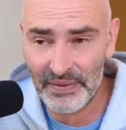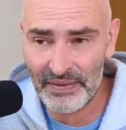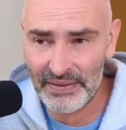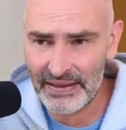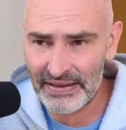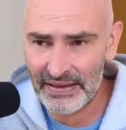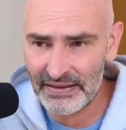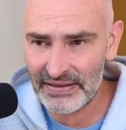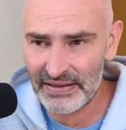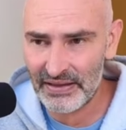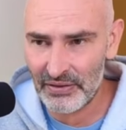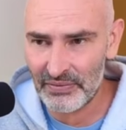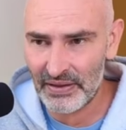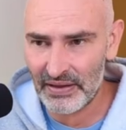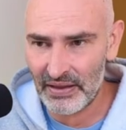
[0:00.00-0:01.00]
He didn't think
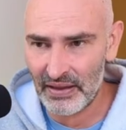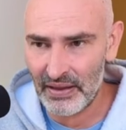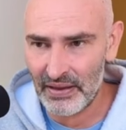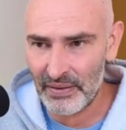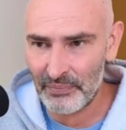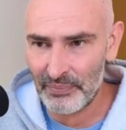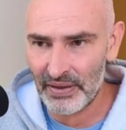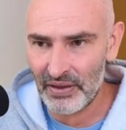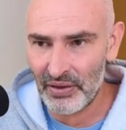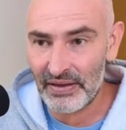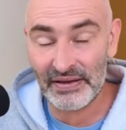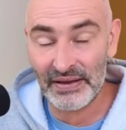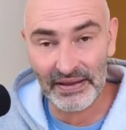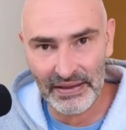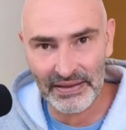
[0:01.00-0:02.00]
of it
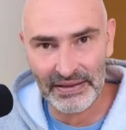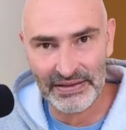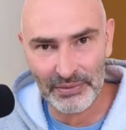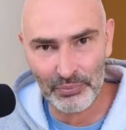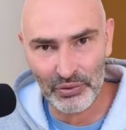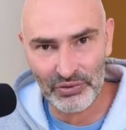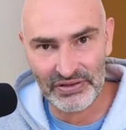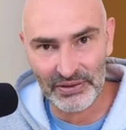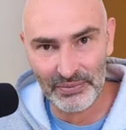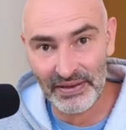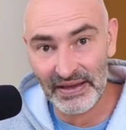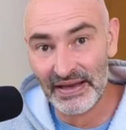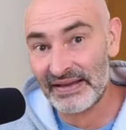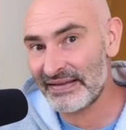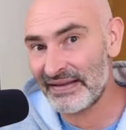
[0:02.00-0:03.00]
because in the post-game
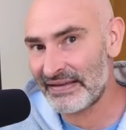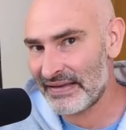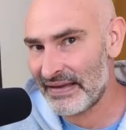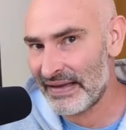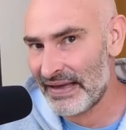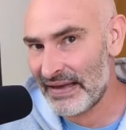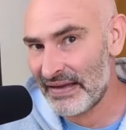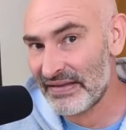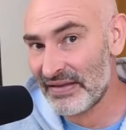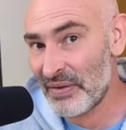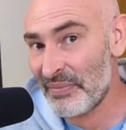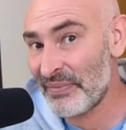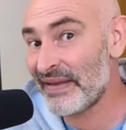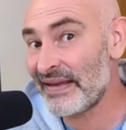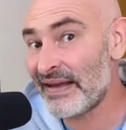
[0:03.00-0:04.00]
analysis, Nicolas
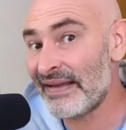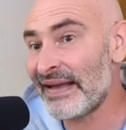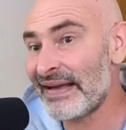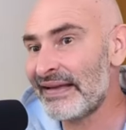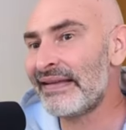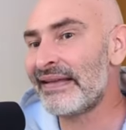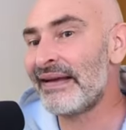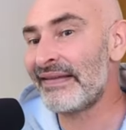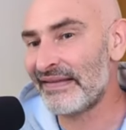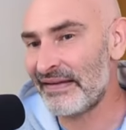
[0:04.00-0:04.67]
told me that they discussed